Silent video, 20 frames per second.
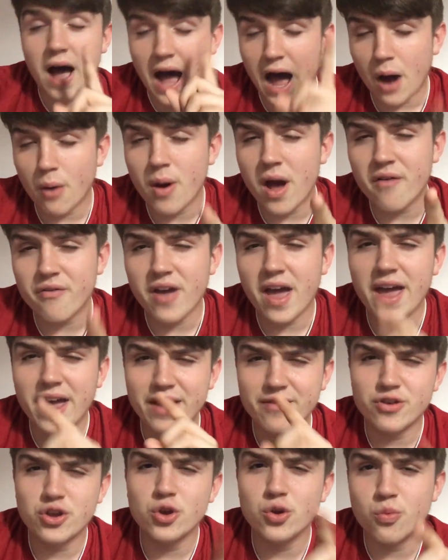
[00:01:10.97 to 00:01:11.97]
However,
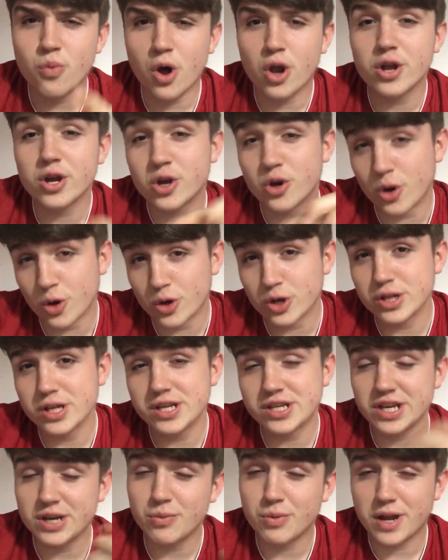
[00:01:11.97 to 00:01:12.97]
if you want to currently
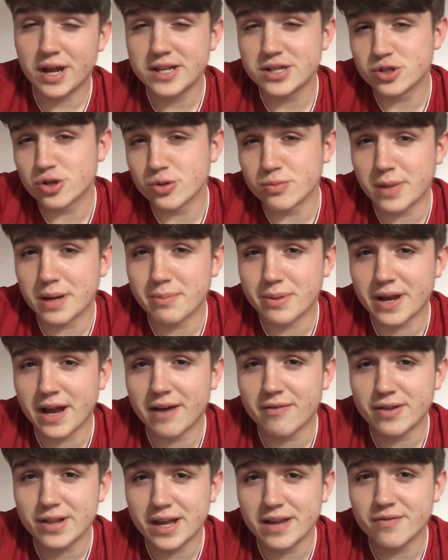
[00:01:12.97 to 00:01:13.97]
see what I do in my
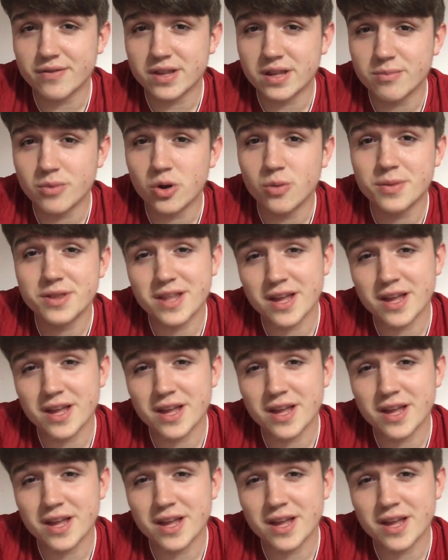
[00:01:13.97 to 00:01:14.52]
private life at the moment,